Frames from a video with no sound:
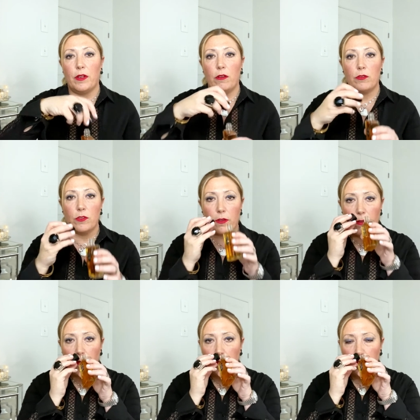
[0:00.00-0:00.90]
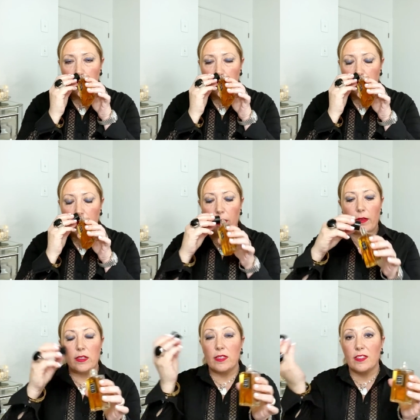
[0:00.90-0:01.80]
close.
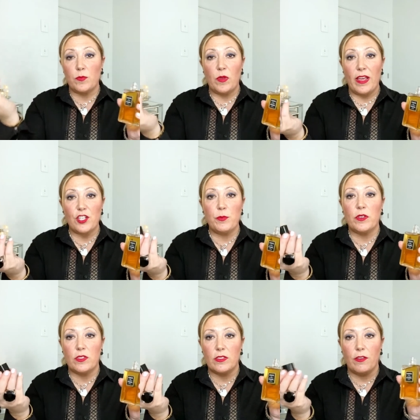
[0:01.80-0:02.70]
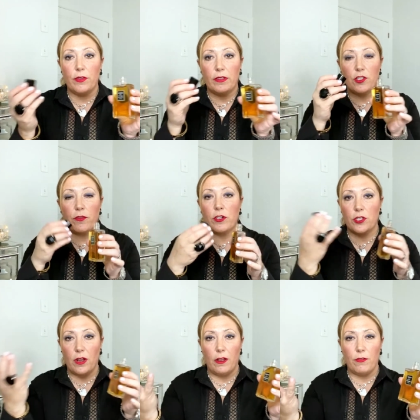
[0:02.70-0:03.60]
This is a splash because it's a vintage version.
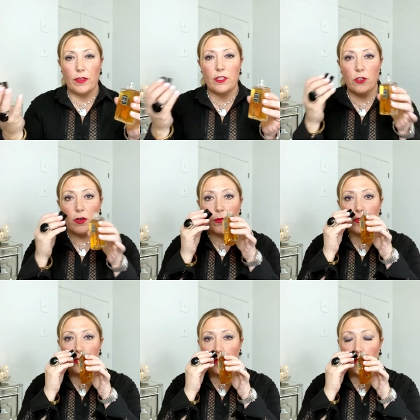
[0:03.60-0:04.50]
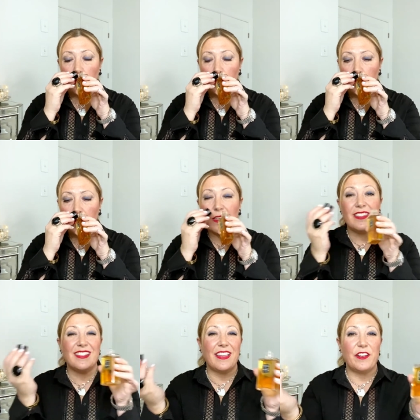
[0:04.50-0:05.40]
I already talked about this before.
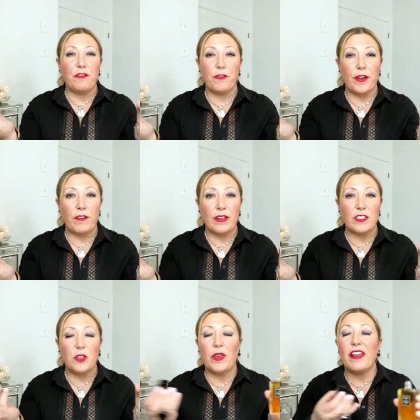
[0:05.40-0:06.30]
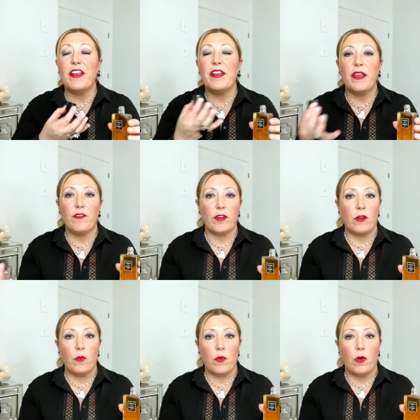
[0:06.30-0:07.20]
Stunning fragrance. You can never
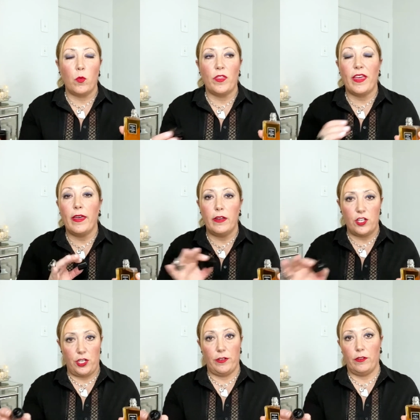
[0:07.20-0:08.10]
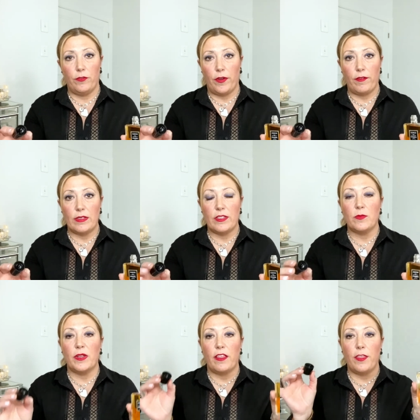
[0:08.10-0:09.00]
go wrong with any Chanel fragrances,
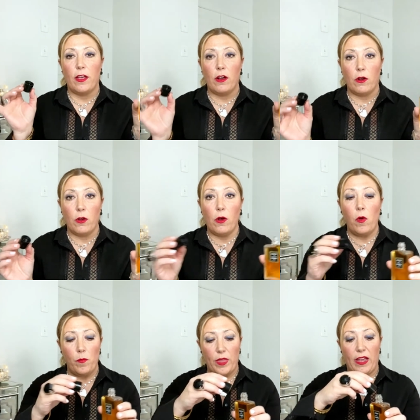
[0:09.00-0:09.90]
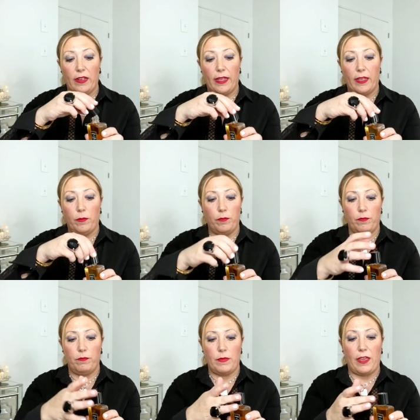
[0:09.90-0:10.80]
but I think Coco, I like it.
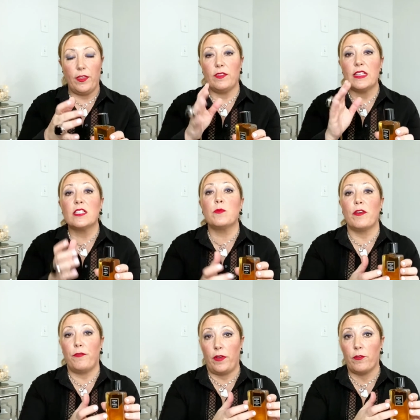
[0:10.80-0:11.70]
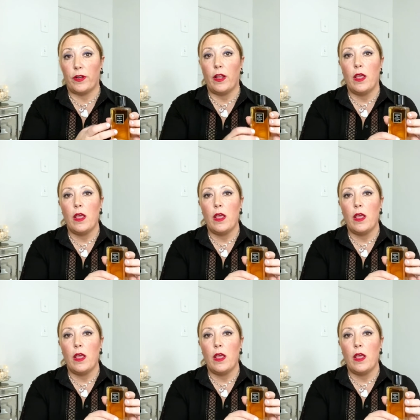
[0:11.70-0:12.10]
I think this is my favorite